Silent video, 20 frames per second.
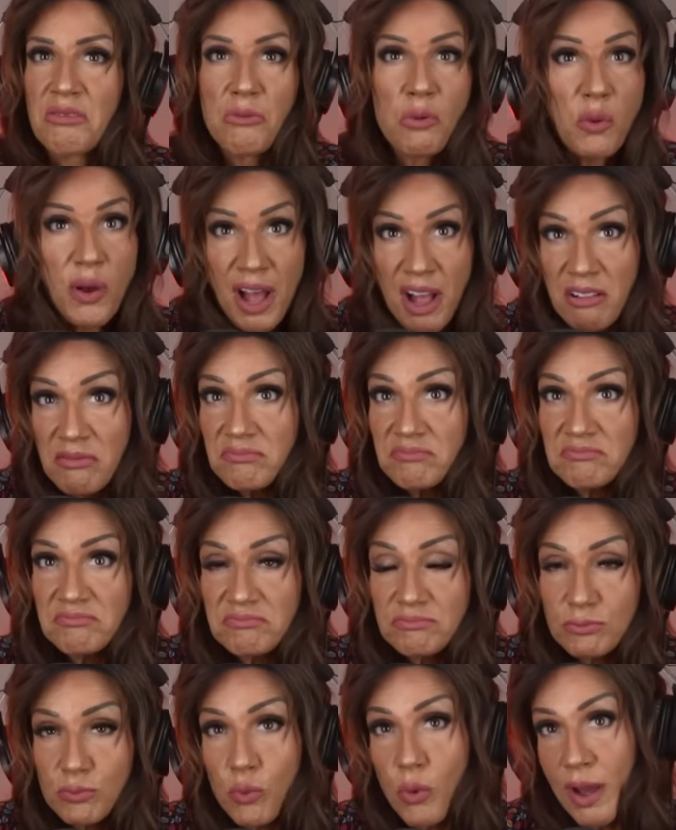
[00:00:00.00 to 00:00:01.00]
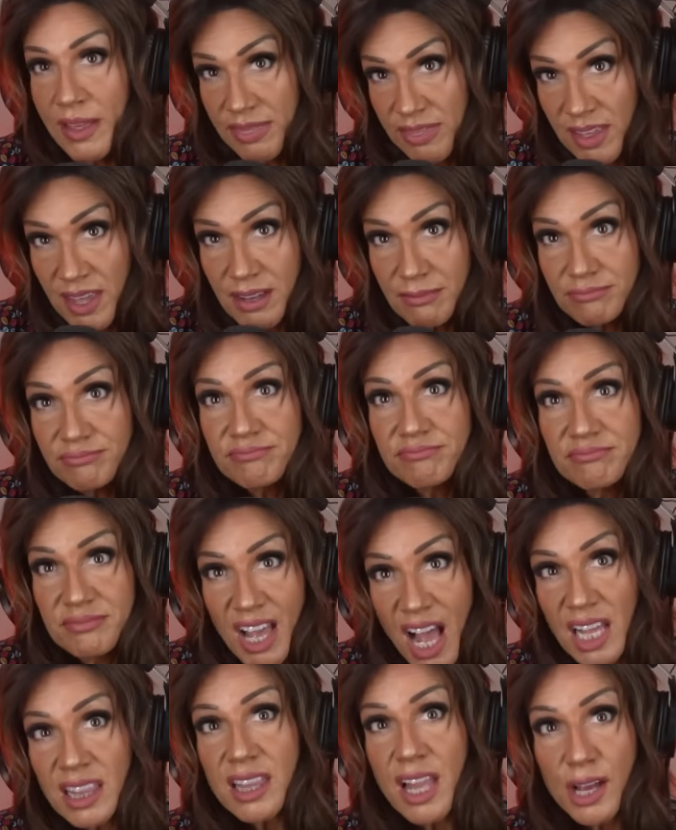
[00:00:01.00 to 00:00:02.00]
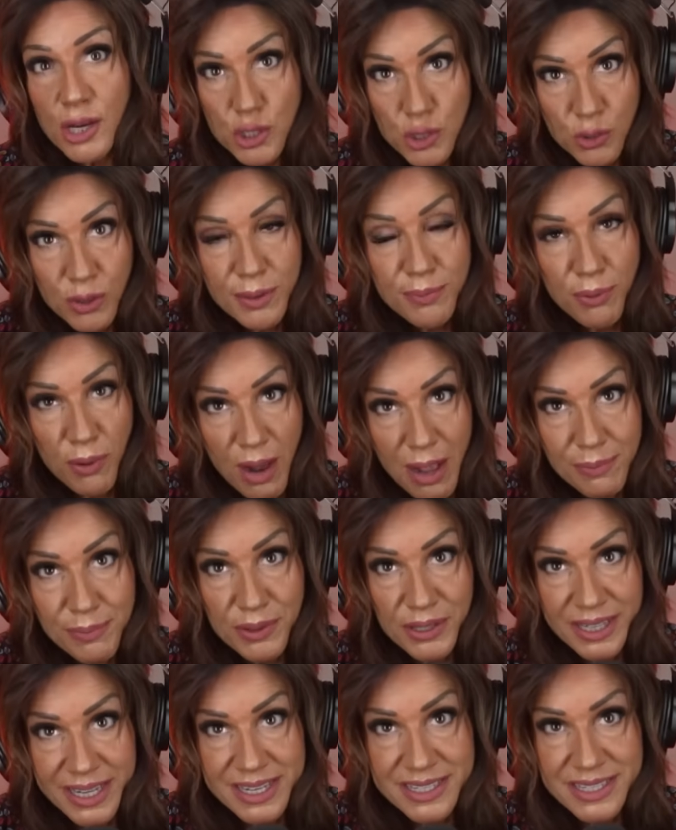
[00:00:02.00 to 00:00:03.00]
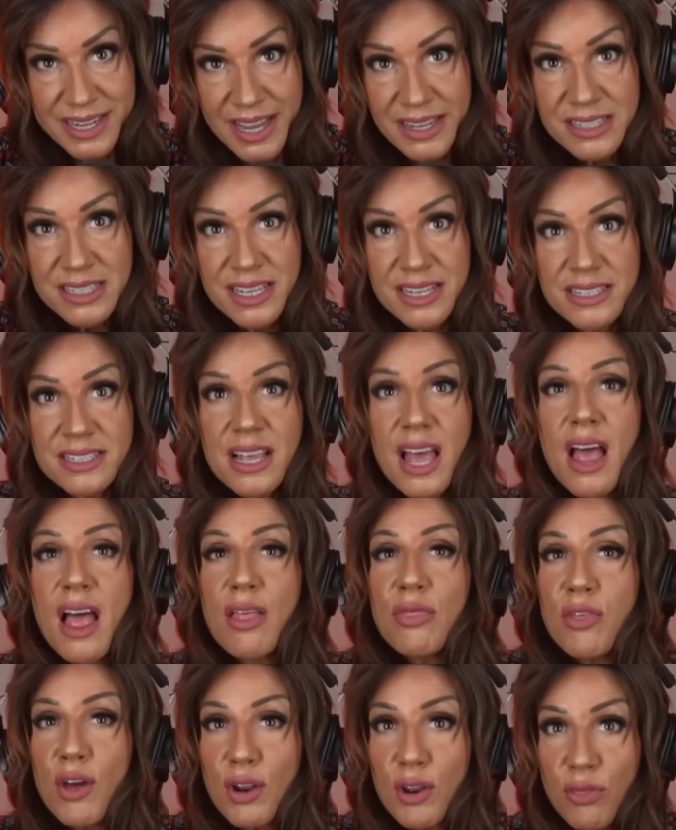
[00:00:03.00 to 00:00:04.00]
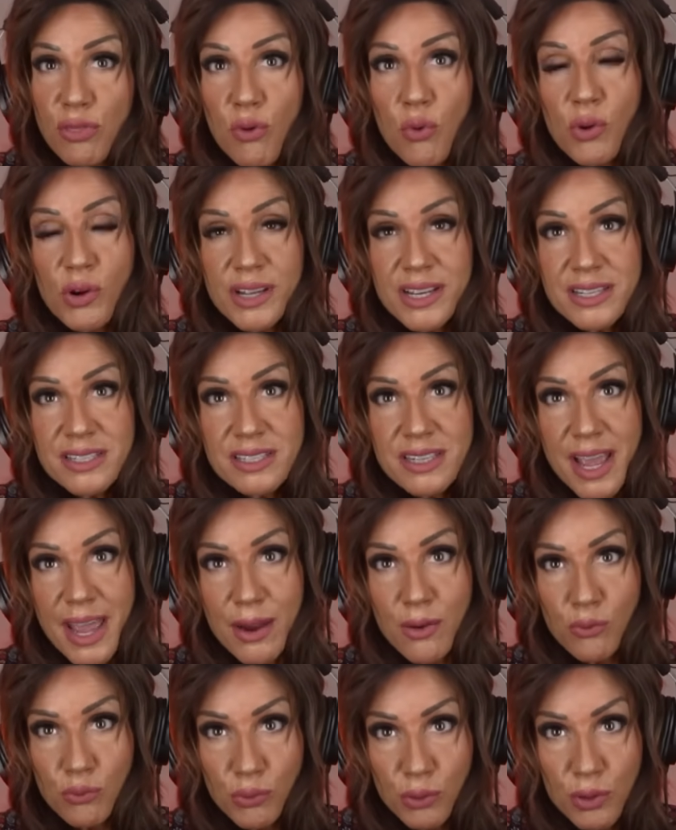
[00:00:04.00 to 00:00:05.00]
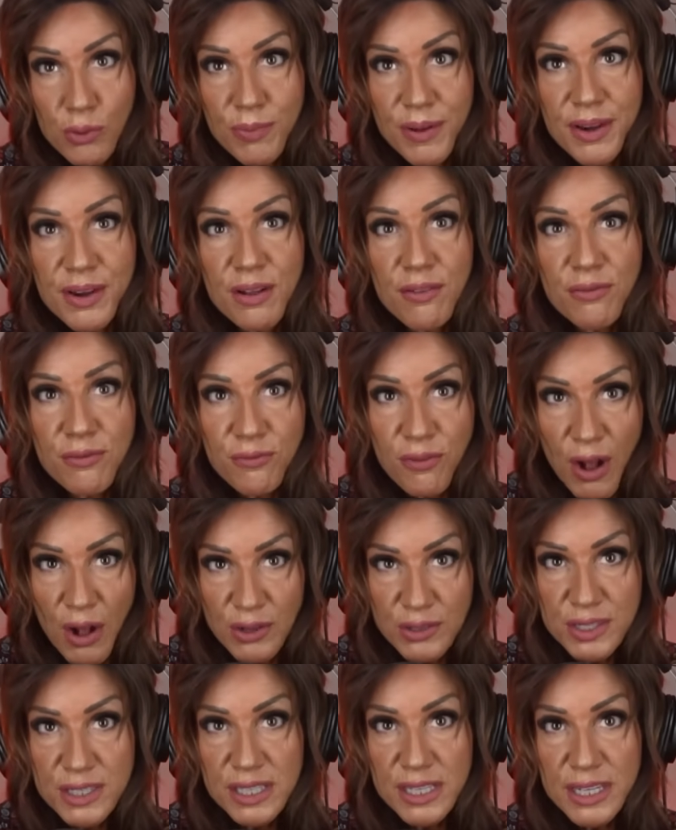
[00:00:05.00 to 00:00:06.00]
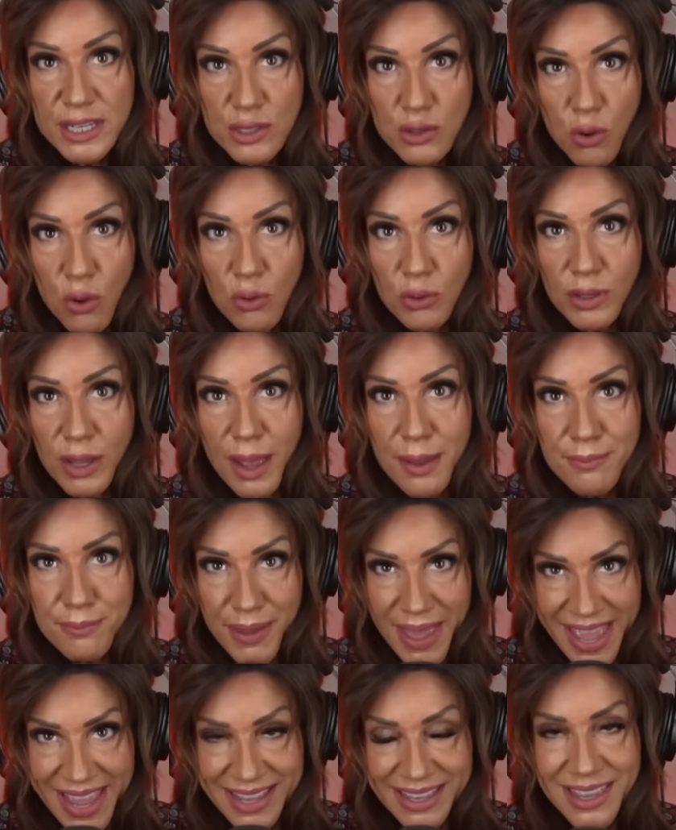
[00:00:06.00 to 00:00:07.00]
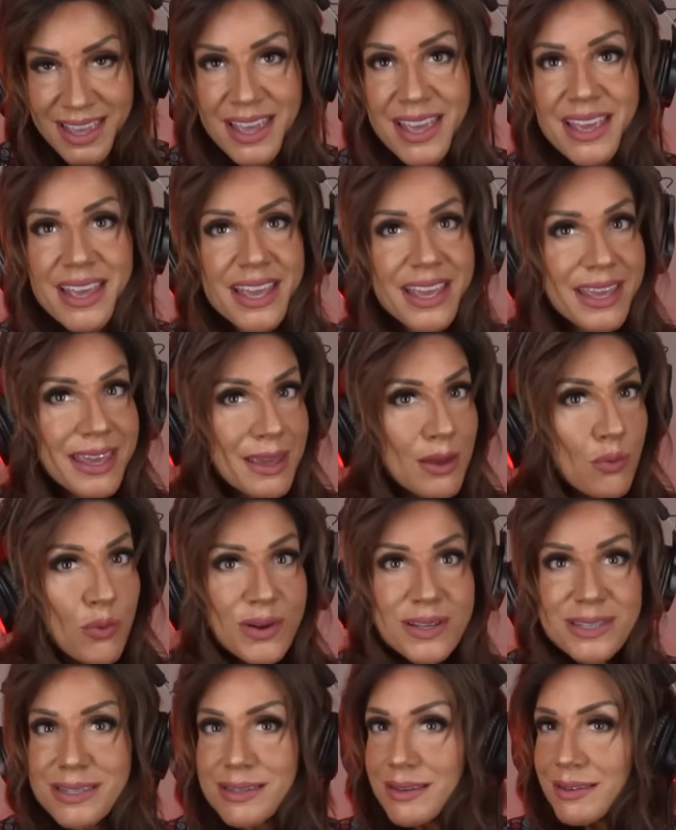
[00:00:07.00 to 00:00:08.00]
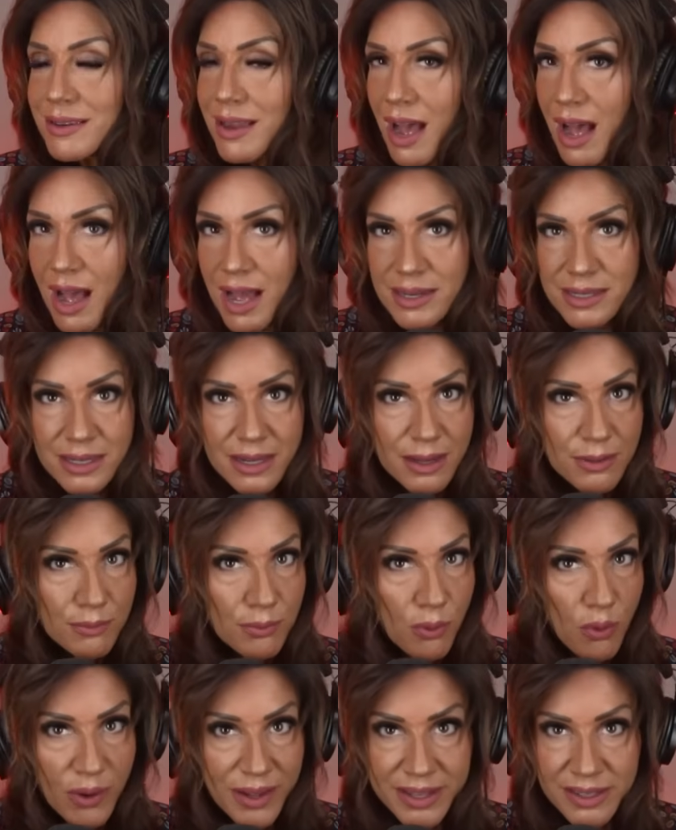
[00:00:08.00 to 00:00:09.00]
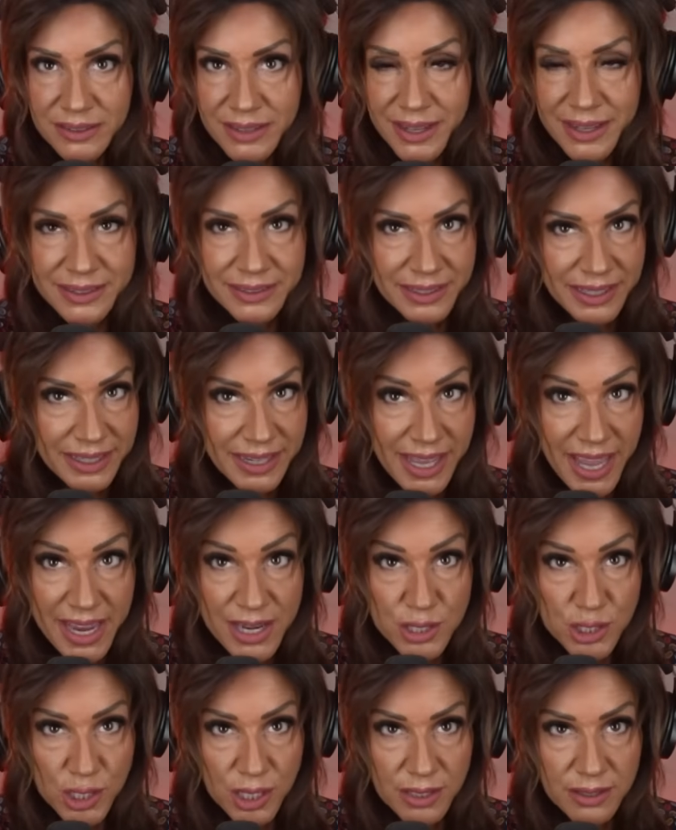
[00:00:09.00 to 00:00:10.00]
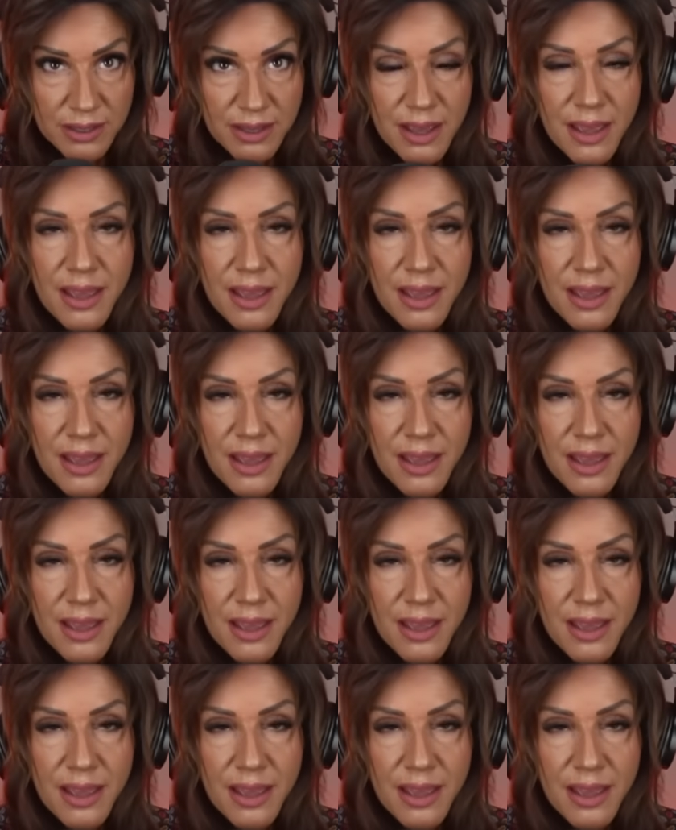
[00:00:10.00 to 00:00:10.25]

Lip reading: Well, one thing, a luxury property in Texas that authorities say Reuben falsely told a bank he was not embroiled in litigation,